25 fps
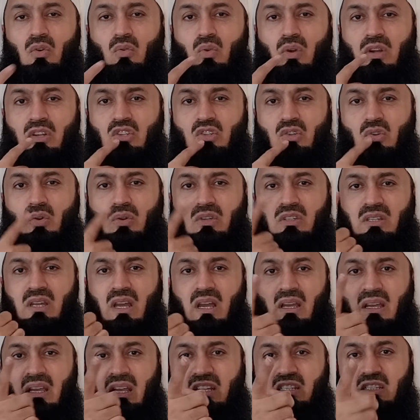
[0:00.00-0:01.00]
Watch your
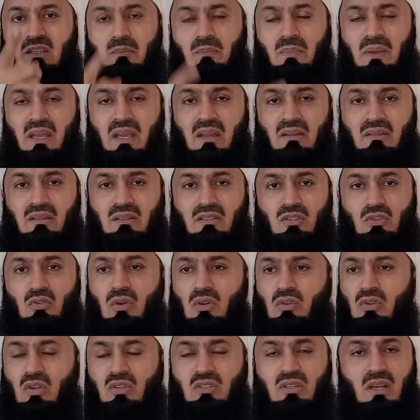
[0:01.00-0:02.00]
tongue as a parent.
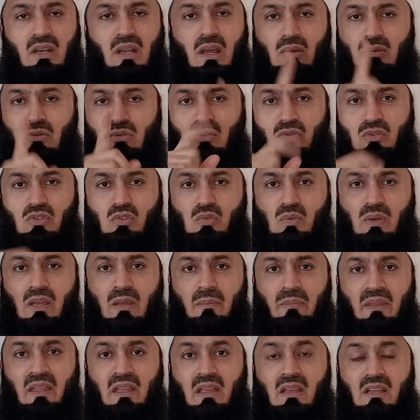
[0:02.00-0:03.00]
You are not allowed to
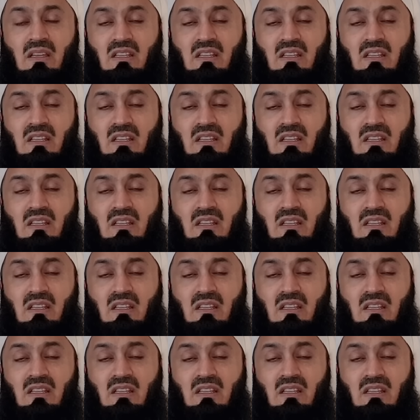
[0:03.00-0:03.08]
swear.